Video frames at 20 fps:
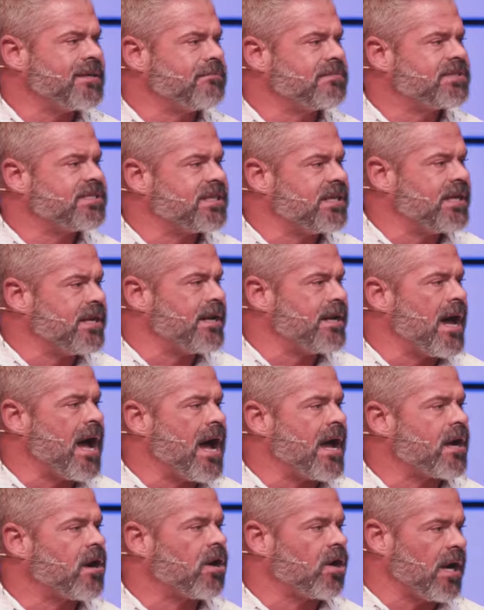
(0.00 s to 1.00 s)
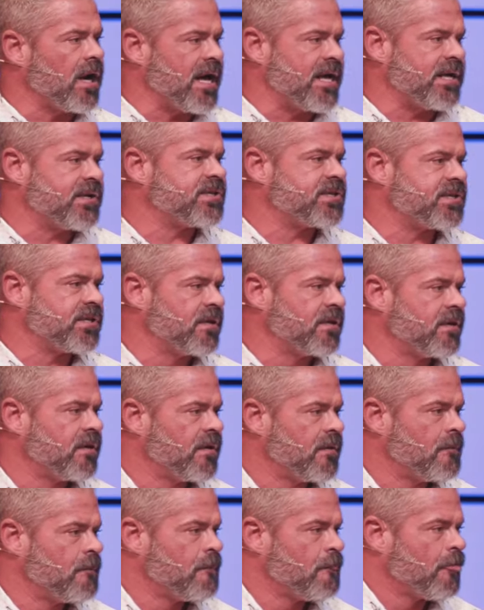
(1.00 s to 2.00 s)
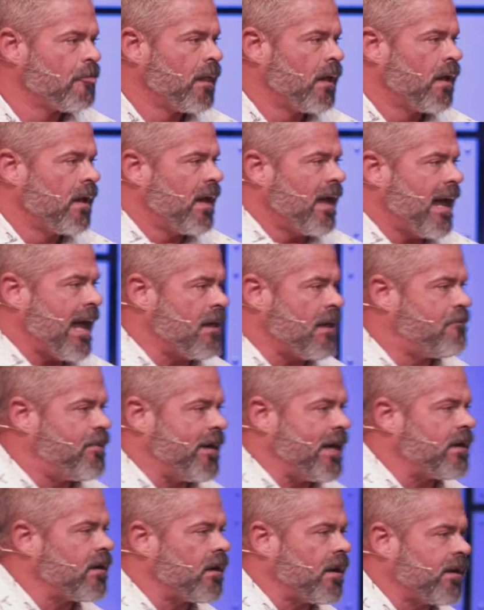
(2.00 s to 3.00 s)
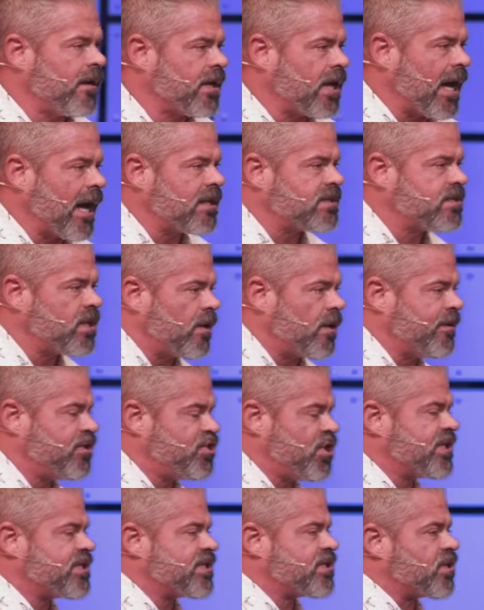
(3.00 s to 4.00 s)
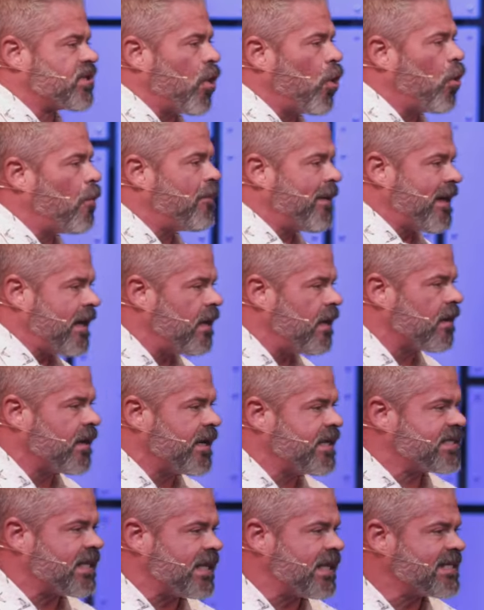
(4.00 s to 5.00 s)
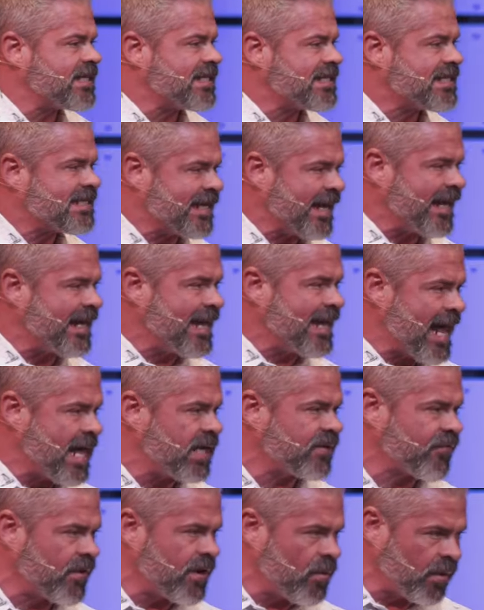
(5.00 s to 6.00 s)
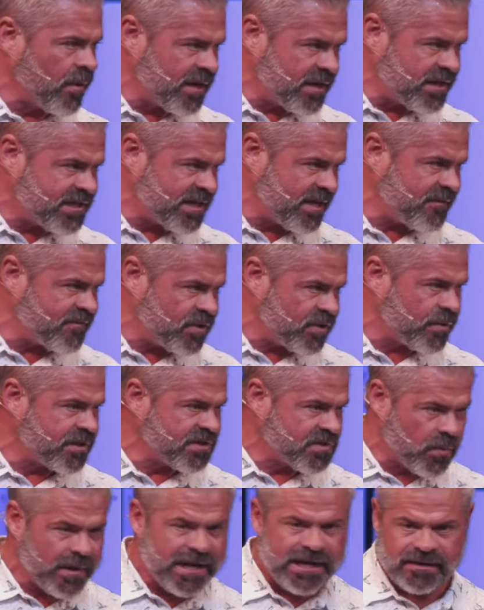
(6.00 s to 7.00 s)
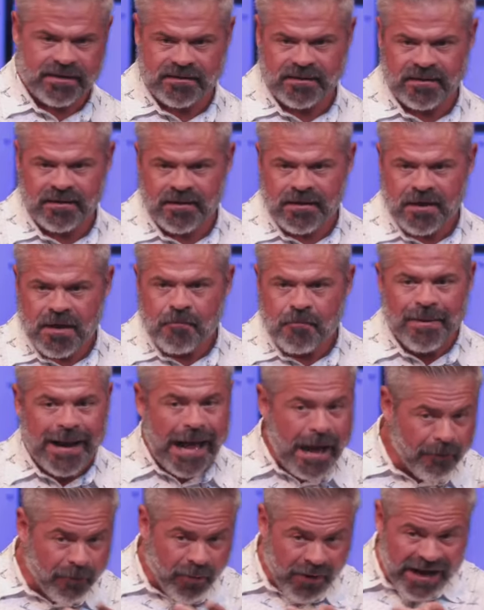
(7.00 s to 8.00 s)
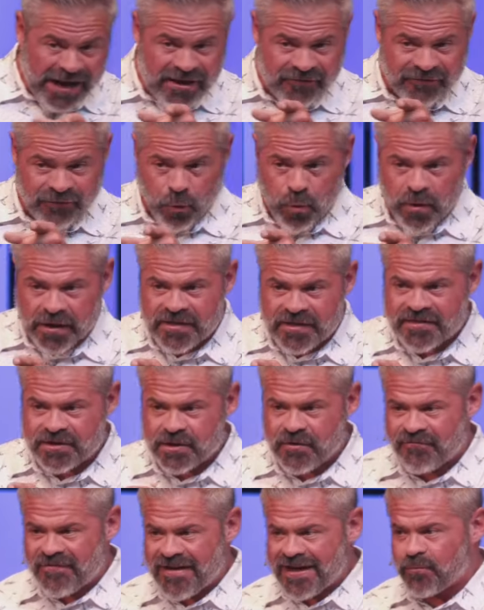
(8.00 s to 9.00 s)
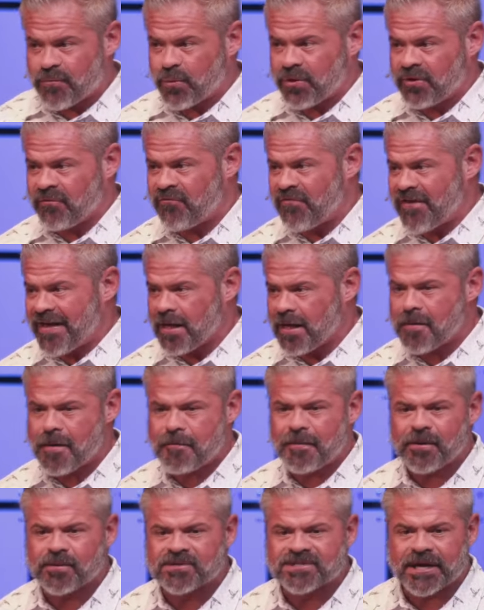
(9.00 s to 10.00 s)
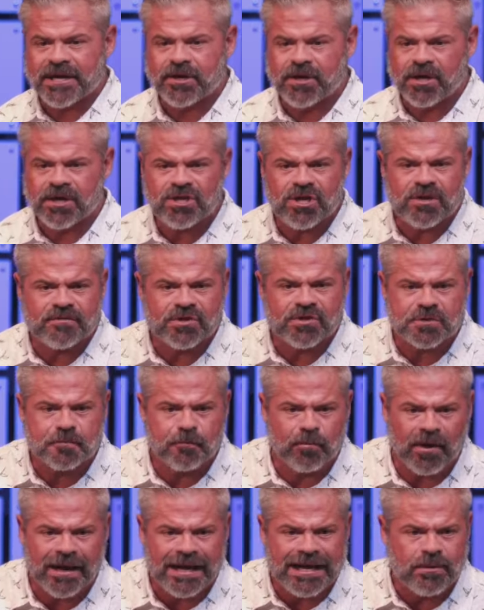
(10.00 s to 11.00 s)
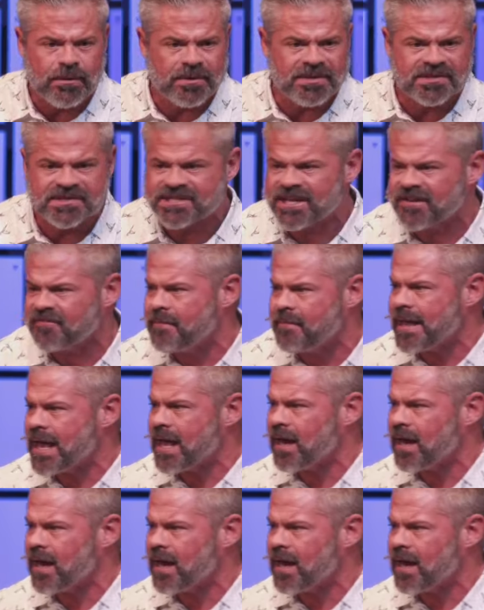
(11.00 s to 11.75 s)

him to deny Christ. And Peter and God and Jesus told Peter, he said, "Listen, Satan asked for you, wanted to sift you as wheat. But I prayed for you that your faith wouldn't fail. I bet Peter was like, Couldn't you have just prayed he wouldn't sift me?